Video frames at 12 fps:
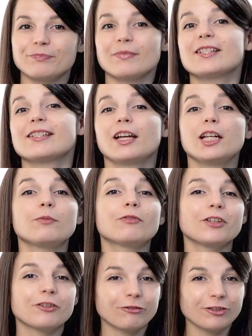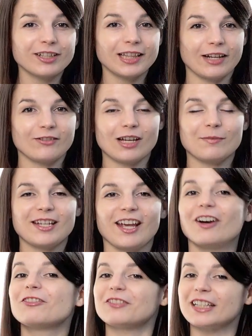Sign up for your free lifetime
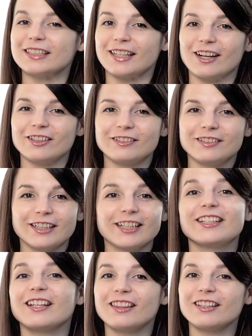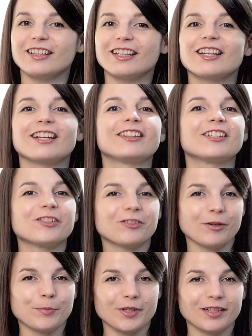account right now. Click the link in the
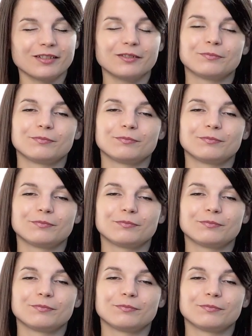description.